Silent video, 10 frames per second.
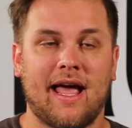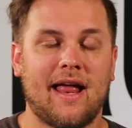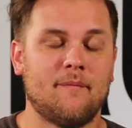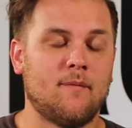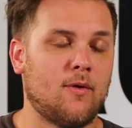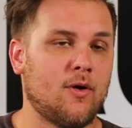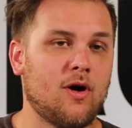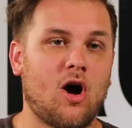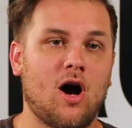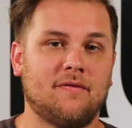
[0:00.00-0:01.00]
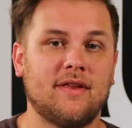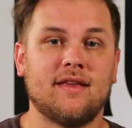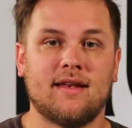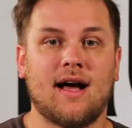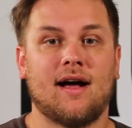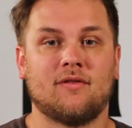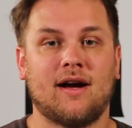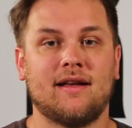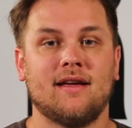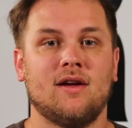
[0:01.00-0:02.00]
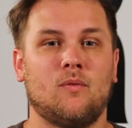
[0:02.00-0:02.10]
And more often than not, right,